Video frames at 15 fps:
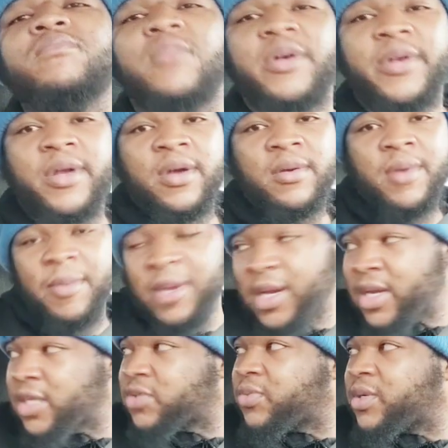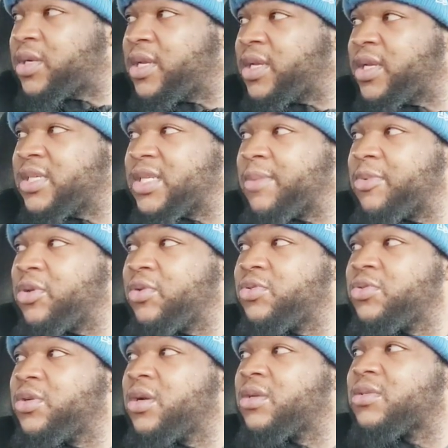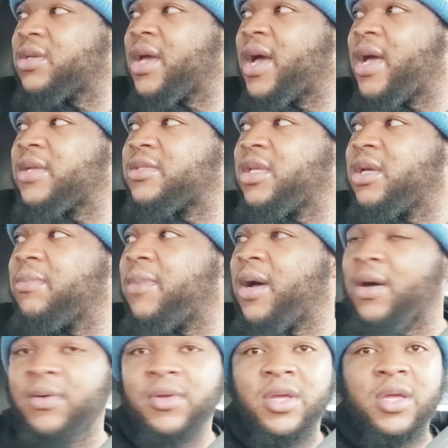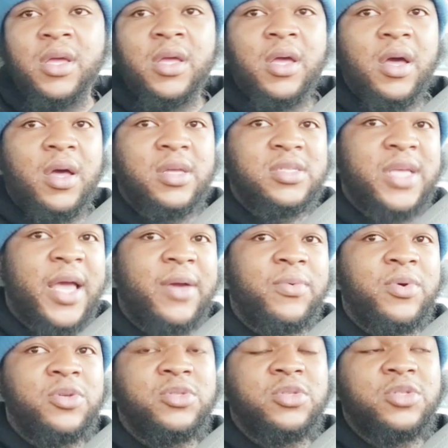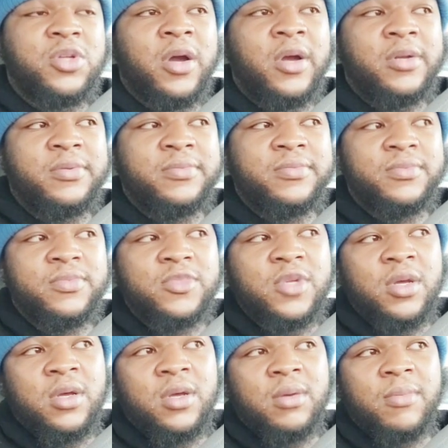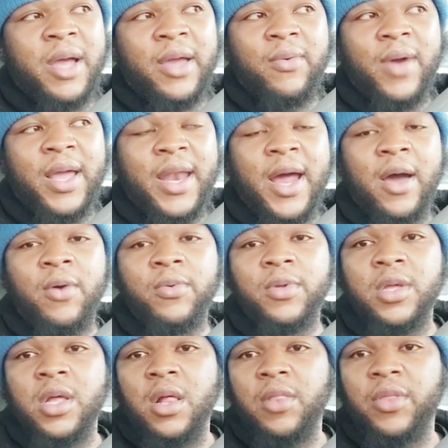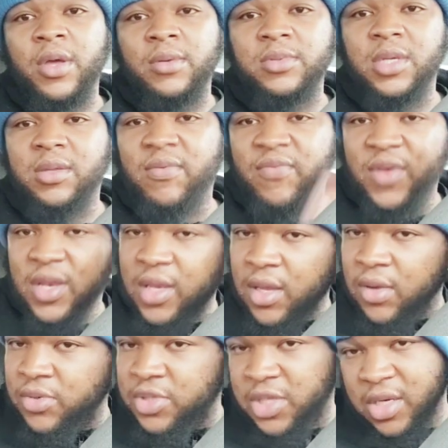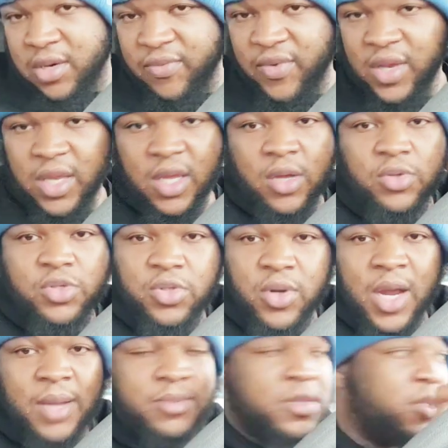but um, I mean, it is what it is. Let me know what you girls and guys think about uh, Zach Wilson starting, uh, Mike White out thumbs up the video, share the video, subscribe